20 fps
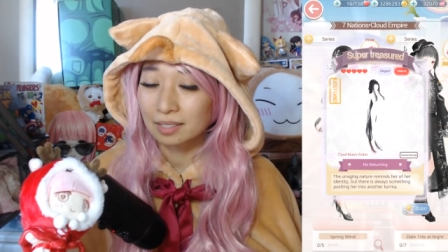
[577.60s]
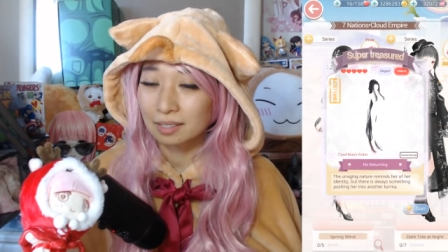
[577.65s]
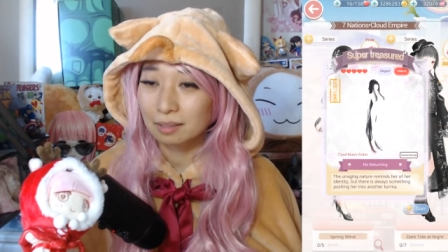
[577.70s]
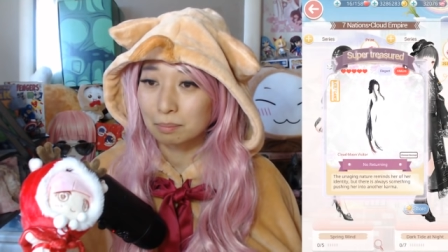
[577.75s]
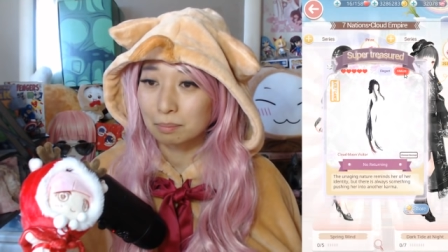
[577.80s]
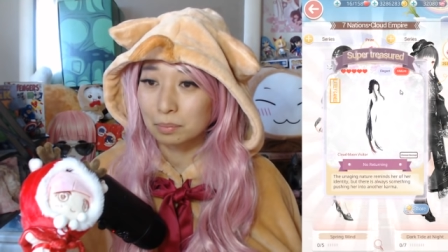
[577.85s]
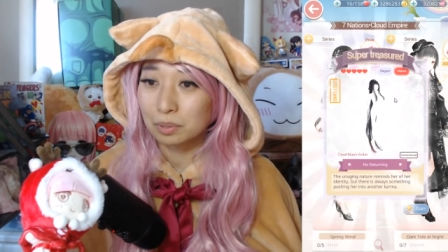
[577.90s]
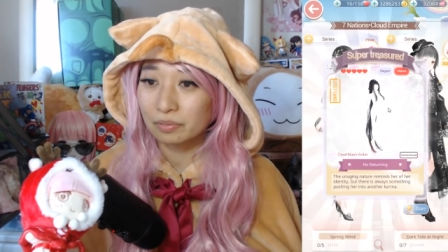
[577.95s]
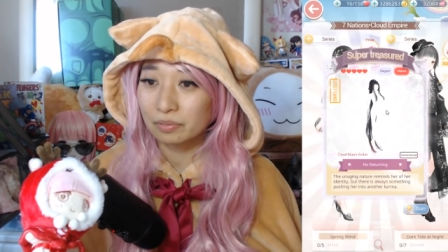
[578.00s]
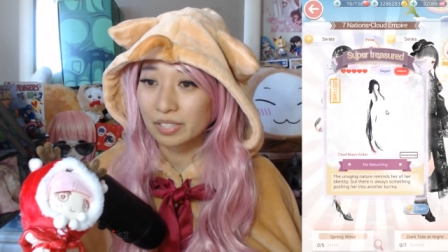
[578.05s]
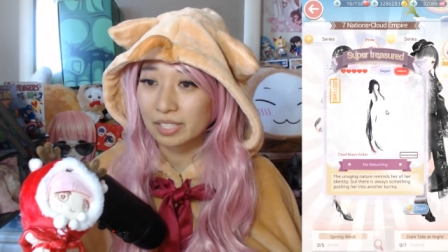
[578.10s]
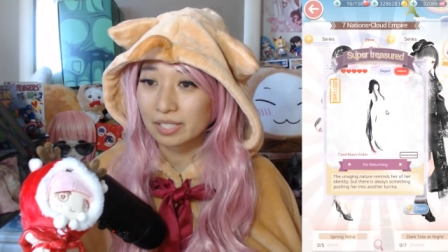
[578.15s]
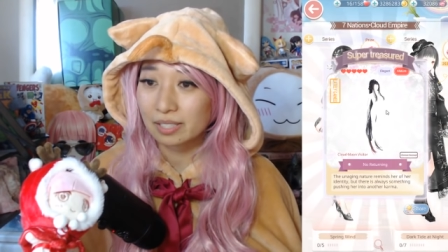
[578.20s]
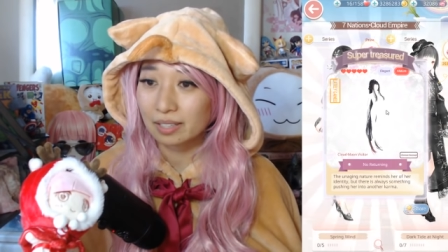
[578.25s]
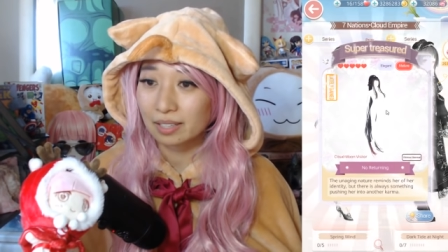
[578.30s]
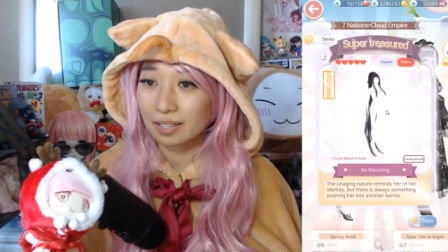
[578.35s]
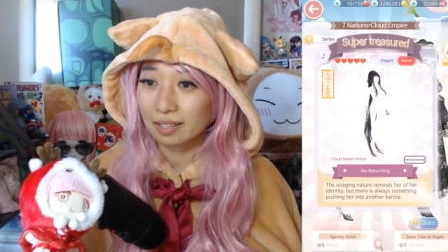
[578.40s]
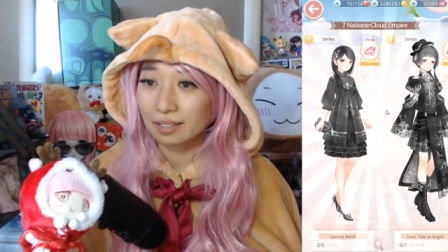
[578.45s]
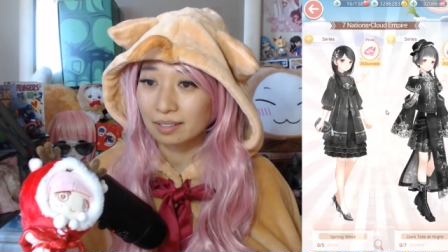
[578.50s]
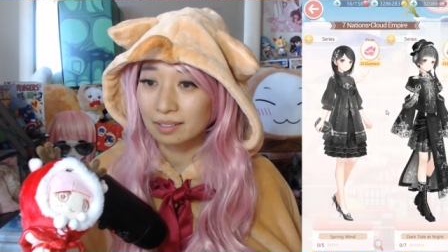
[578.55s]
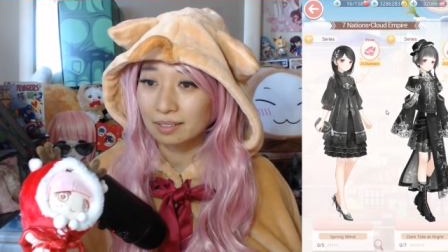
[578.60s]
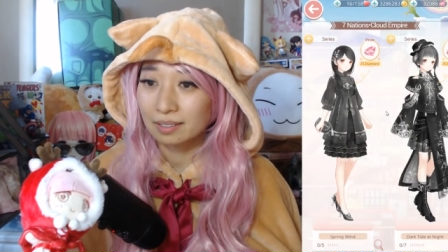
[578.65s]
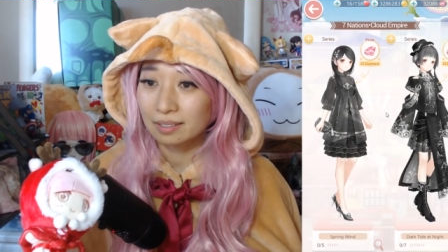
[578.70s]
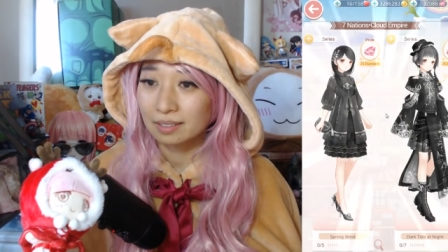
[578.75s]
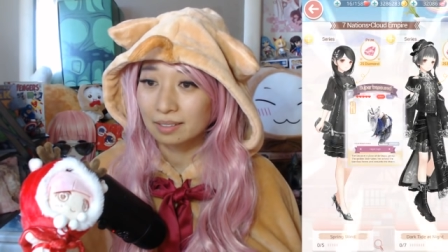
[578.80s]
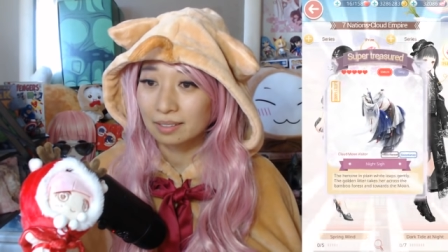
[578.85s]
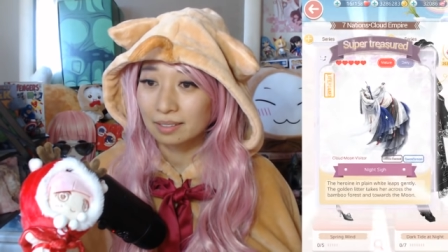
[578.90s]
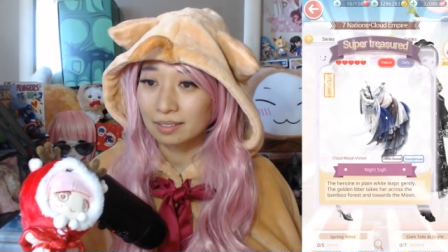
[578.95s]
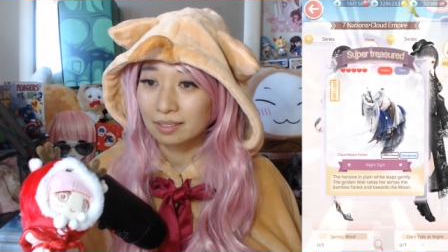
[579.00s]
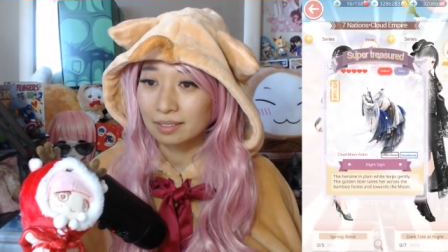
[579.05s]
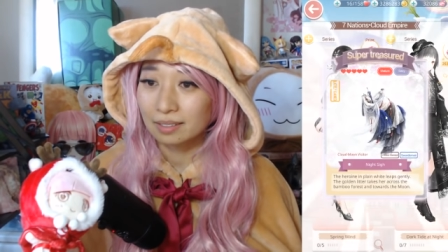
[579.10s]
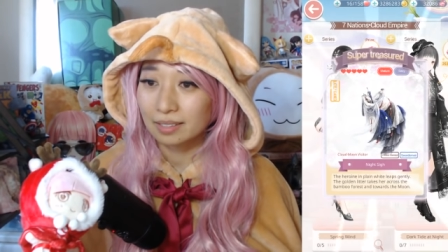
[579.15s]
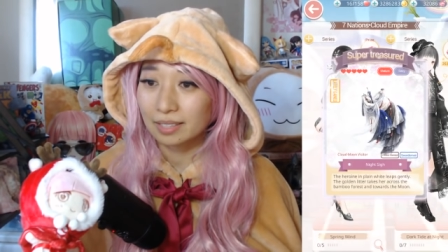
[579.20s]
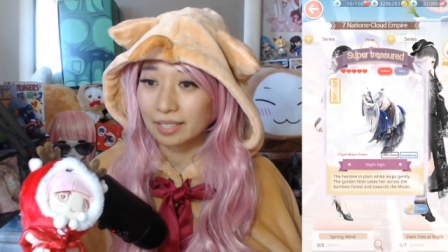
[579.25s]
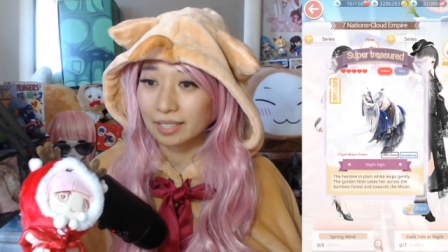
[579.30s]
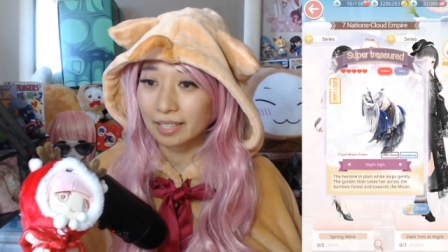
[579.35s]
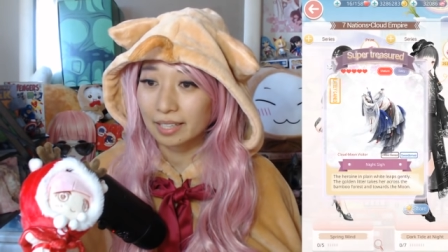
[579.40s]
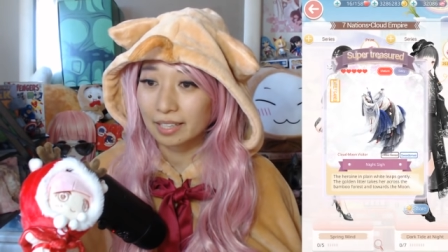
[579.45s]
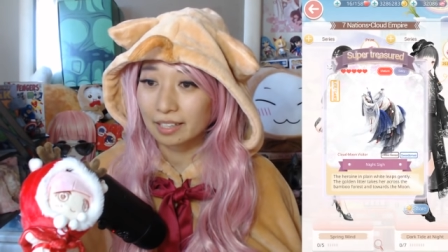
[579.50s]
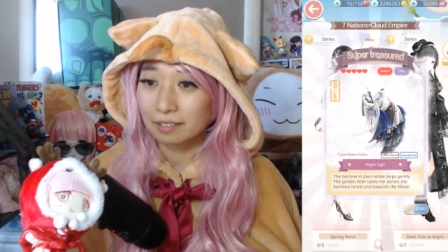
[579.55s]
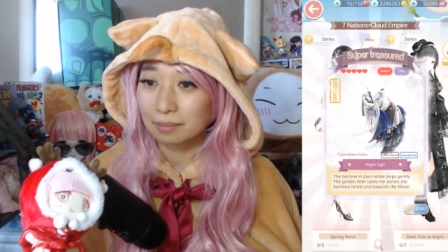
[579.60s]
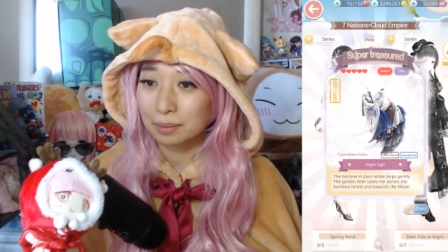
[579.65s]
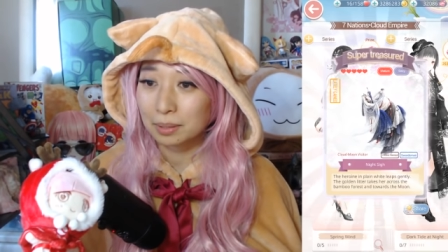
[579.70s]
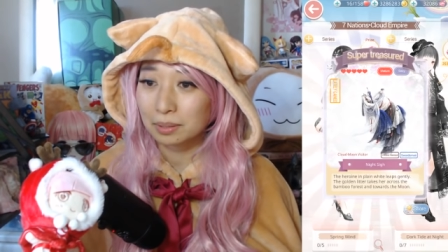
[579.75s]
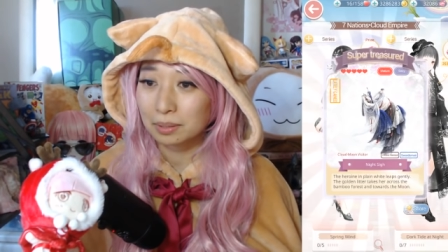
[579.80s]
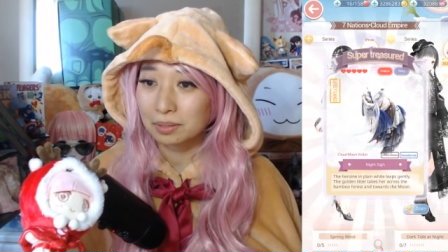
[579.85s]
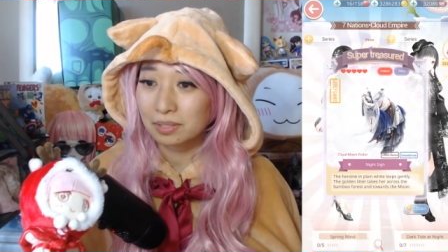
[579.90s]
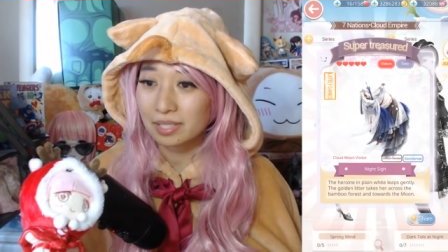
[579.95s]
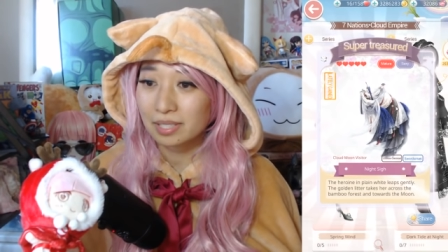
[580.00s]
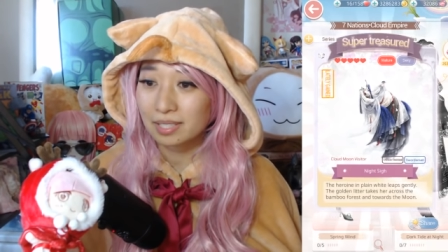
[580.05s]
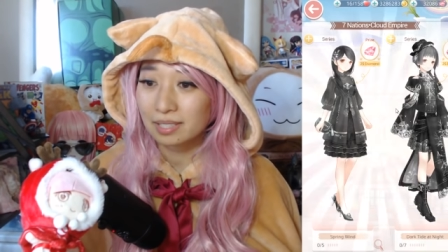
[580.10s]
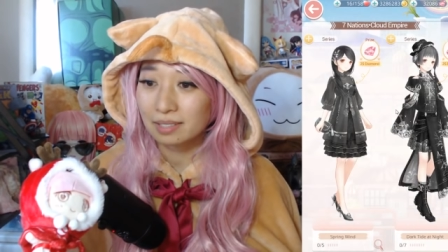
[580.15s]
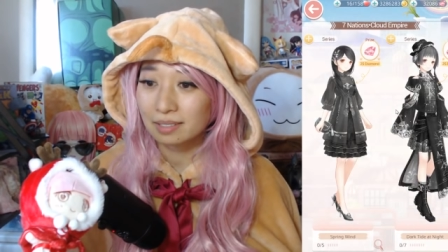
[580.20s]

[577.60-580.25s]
Moon Visitor. You get a hair pose,